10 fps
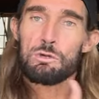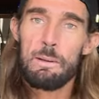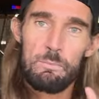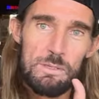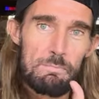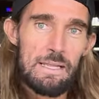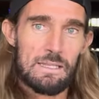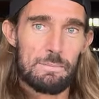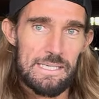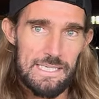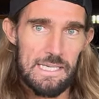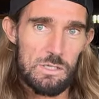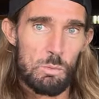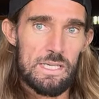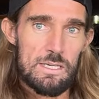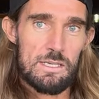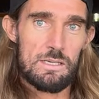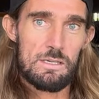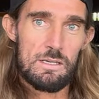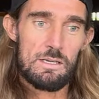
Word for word: trip was meant to be six weeks.